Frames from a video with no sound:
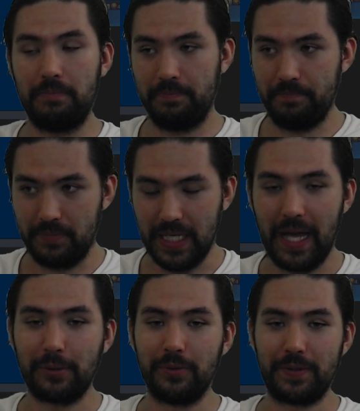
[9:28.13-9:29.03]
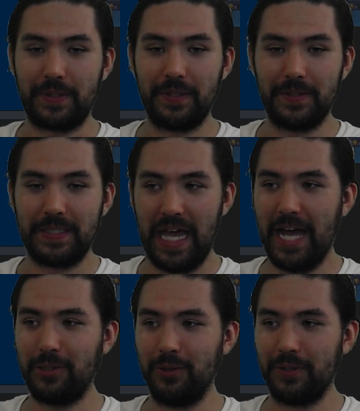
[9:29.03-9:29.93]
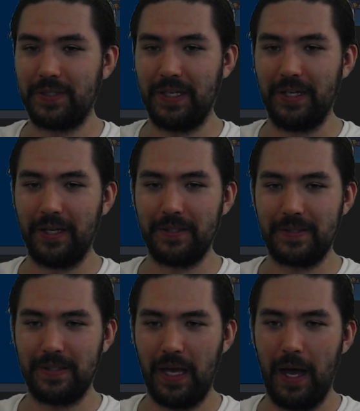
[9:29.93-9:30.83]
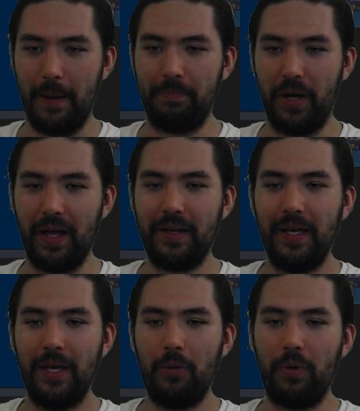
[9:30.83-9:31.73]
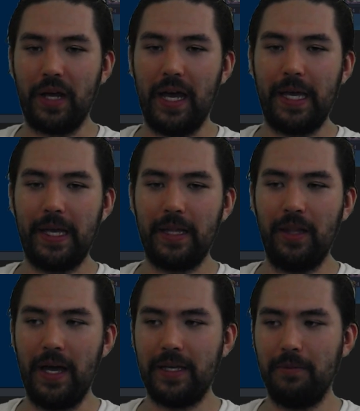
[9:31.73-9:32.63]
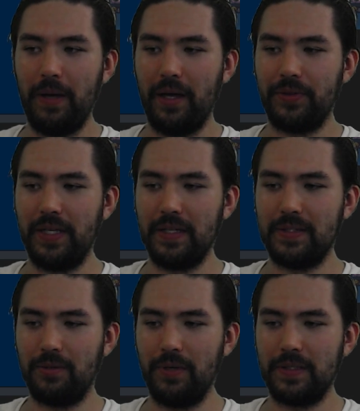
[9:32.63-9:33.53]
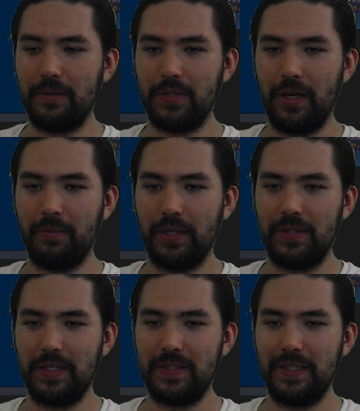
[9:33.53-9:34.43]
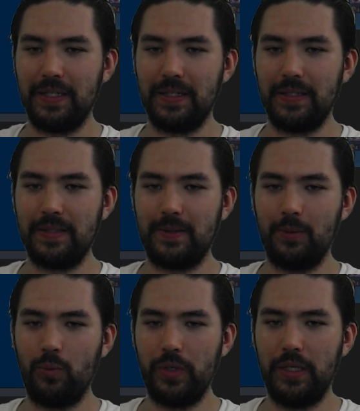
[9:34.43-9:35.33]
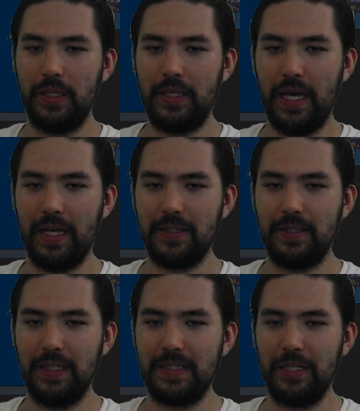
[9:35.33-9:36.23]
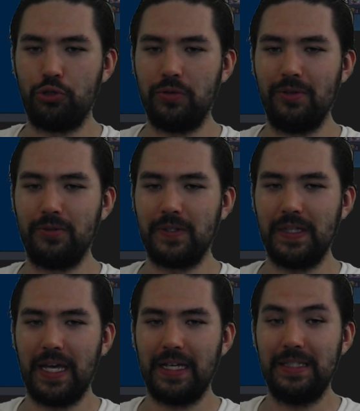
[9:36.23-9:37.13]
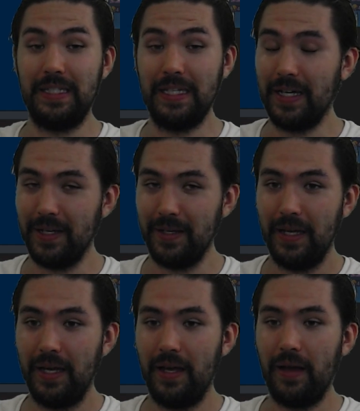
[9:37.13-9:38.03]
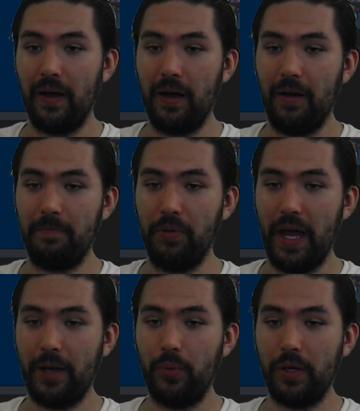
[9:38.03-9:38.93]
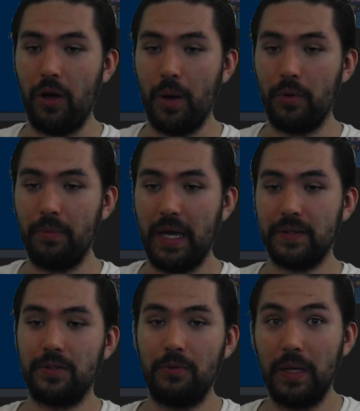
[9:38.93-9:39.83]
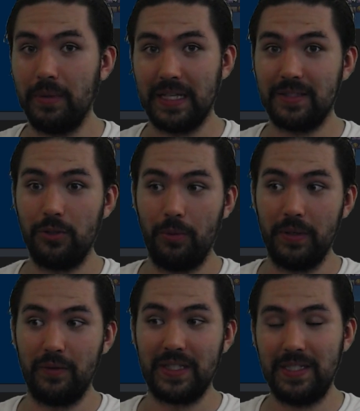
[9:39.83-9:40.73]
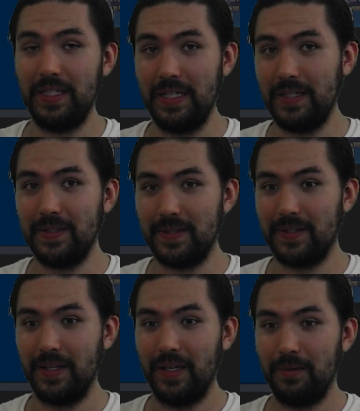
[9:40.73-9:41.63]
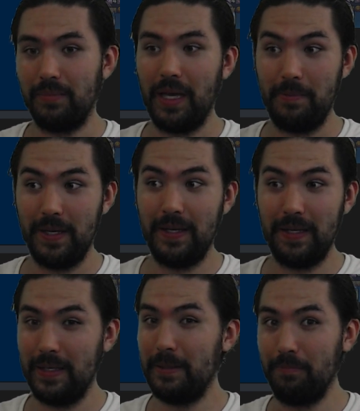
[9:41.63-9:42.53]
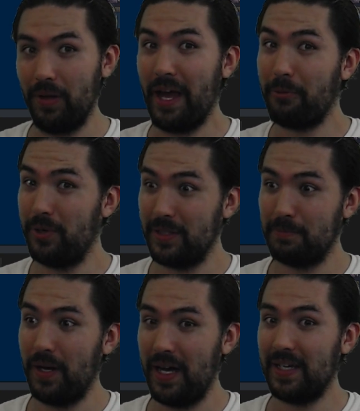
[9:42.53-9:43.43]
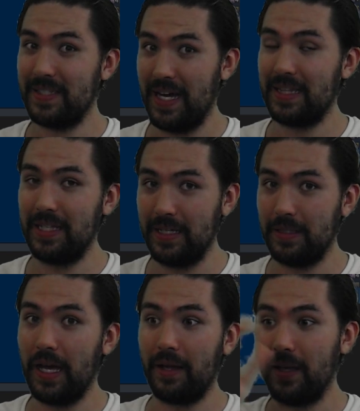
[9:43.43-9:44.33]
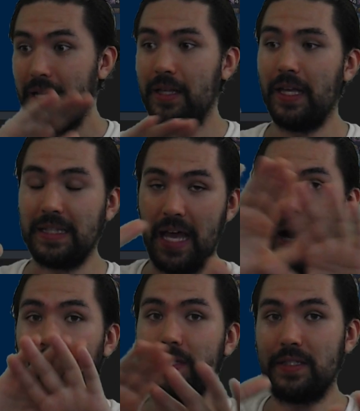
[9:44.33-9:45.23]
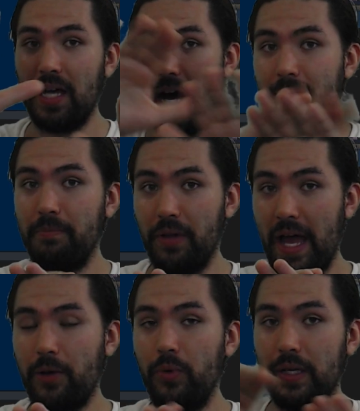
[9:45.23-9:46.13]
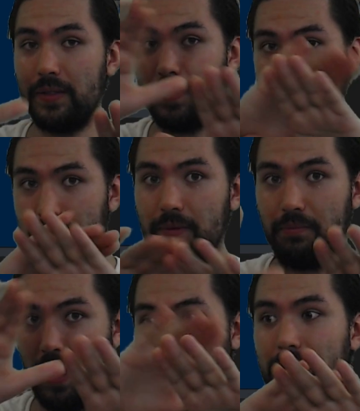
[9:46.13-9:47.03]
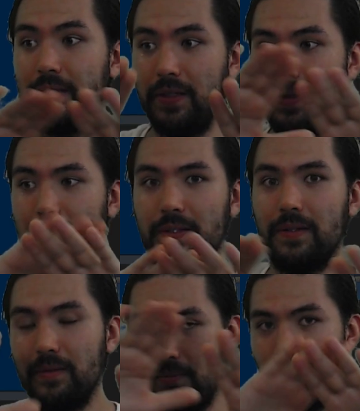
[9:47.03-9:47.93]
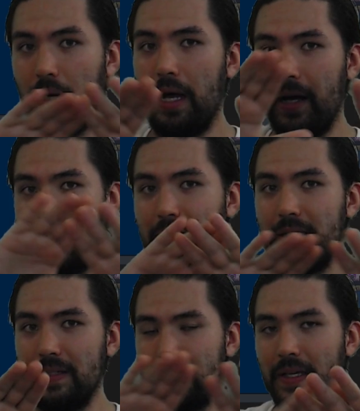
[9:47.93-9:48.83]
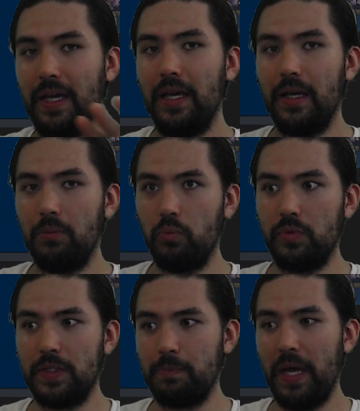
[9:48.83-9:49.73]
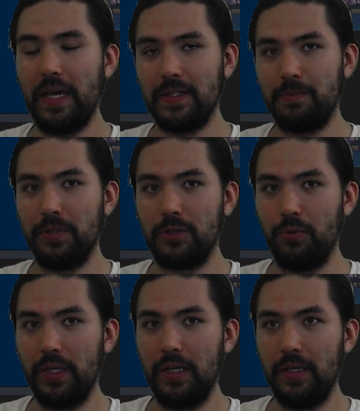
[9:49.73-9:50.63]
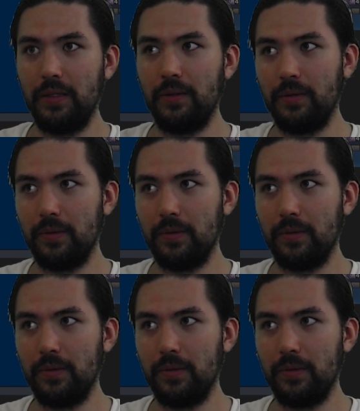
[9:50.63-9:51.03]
Tag duel skills. But what I like about this, the reason I'm talking about this, is it's introducing the idea of Blackwing Armor Master. Maybe that's a little bit of a tease. Maybe Blackwing's box. I think, yeah, like now is the time of Blackwing's boxes in this space between